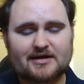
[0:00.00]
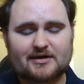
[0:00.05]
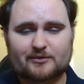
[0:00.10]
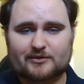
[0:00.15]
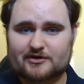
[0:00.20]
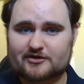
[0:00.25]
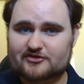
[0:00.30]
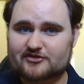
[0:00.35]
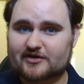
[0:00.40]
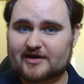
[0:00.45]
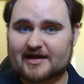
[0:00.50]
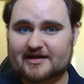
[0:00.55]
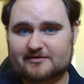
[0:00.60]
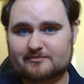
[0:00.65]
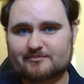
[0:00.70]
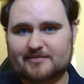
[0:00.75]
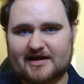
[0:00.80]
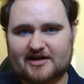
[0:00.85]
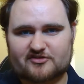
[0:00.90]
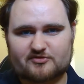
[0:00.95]
We also
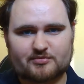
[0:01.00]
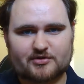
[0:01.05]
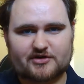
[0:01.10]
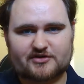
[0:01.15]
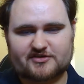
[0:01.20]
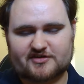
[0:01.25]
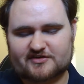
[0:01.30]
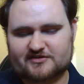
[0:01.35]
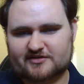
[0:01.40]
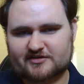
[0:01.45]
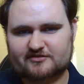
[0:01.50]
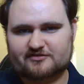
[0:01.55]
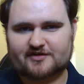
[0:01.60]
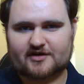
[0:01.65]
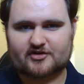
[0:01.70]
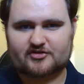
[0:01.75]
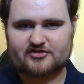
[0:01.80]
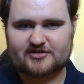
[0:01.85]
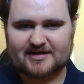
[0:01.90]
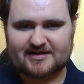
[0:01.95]
added batch processing
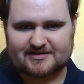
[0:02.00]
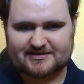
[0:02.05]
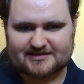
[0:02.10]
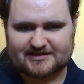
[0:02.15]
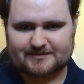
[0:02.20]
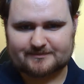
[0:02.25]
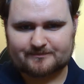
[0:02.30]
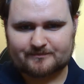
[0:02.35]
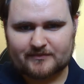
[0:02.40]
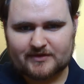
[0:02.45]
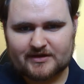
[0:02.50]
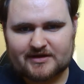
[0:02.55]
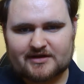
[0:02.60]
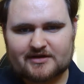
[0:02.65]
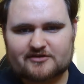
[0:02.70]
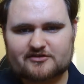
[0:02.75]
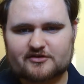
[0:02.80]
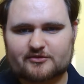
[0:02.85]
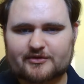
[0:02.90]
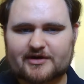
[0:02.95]
functionality.
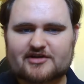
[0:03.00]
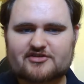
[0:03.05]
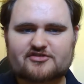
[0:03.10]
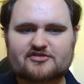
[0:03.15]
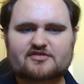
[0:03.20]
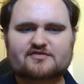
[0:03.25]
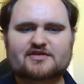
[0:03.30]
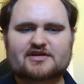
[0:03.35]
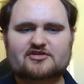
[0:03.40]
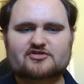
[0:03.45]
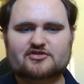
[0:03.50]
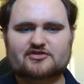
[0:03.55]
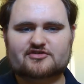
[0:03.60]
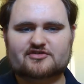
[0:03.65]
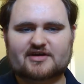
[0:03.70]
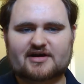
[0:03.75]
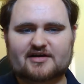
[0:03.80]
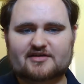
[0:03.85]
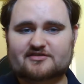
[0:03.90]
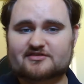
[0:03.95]
So regions of interest
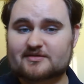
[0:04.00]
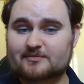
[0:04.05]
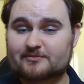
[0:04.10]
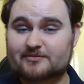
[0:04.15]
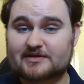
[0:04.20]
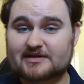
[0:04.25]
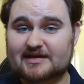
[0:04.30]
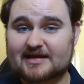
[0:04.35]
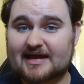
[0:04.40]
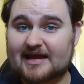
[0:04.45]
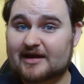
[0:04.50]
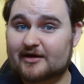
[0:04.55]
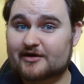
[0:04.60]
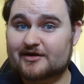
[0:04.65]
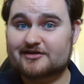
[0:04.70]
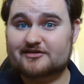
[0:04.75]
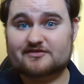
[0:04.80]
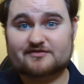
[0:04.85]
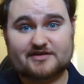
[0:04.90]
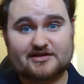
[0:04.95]
are simply
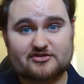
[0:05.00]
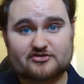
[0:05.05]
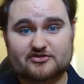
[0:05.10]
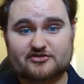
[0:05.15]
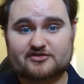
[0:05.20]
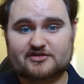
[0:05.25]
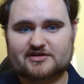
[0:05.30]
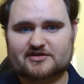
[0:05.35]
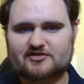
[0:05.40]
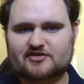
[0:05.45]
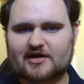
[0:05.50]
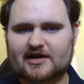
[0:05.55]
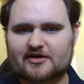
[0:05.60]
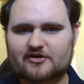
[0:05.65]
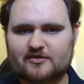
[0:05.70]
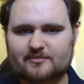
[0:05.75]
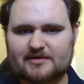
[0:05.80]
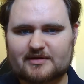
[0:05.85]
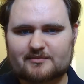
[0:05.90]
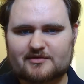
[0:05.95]
areas of interest in a
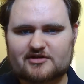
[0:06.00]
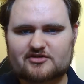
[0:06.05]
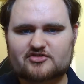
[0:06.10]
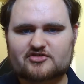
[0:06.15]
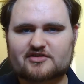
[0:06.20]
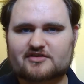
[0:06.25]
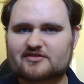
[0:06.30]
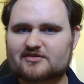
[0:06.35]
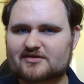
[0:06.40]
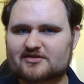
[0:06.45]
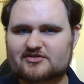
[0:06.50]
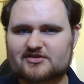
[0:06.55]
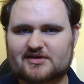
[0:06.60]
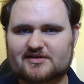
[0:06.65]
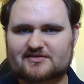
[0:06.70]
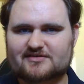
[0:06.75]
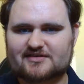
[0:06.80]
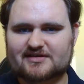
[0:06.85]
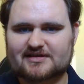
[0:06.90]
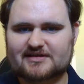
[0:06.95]
DICOM image, such
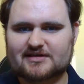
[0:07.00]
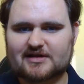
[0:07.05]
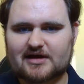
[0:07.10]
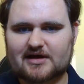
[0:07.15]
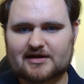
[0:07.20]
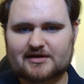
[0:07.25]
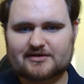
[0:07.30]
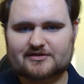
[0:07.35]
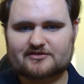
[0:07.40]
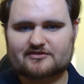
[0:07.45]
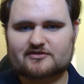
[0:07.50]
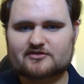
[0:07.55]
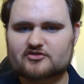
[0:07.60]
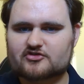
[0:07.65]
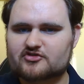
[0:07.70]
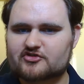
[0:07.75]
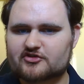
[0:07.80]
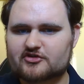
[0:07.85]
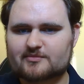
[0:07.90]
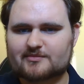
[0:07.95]
as the lungs,
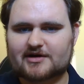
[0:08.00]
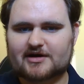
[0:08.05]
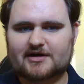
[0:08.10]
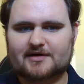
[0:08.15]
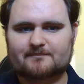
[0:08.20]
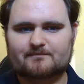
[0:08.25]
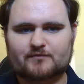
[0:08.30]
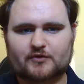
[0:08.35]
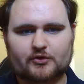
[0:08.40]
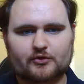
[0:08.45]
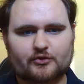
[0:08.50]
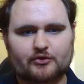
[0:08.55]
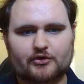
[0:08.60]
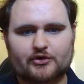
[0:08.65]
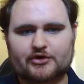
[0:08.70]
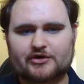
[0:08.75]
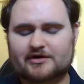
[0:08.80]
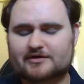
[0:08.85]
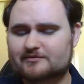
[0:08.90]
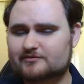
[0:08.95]
tumor,
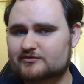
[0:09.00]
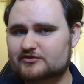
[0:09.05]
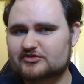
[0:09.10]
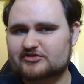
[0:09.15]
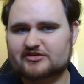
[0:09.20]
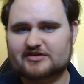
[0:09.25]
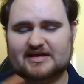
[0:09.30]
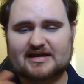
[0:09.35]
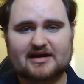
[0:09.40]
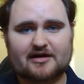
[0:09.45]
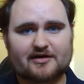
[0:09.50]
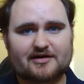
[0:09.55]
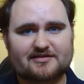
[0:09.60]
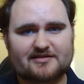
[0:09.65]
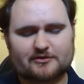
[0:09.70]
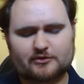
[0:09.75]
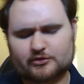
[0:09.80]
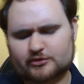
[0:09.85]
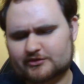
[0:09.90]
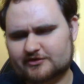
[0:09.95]
or just an area
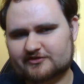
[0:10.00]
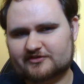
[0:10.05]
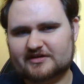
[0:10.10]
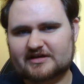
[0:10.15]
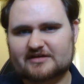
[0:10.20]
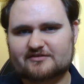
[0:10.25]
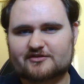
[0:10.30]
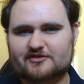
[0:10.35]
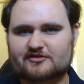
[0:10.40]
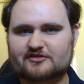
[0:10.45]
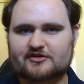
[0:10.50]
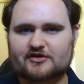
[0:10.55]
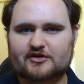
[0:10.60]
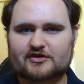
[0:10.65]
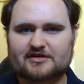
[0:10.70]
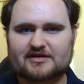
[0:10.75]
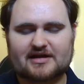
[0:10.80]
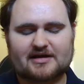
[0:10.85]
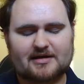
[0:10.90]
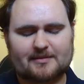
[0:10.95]
that will receive a
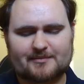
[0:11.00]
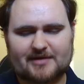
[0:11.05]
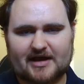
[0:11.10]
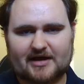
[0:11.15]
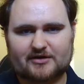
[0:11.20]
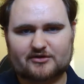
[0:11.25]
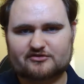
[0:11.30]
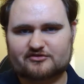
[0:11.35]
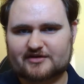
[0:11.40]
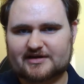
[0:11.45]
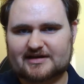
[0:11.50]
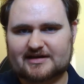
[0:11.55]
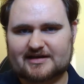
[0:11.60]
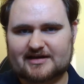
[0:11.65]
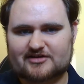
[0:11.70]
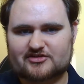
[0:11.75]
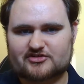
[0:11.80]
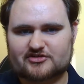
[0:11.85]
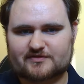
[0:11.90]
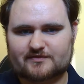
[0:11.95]
certain amount of
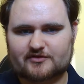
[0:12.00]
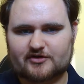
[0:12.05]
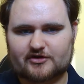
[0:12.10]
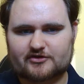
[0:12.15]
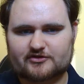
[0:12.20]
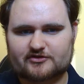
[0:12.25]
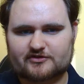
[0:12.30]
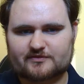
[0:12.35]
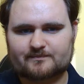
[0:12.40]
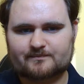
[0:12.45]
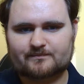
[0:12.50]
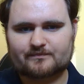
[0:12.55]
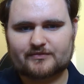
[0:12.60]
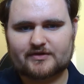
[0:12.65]
radiation dose.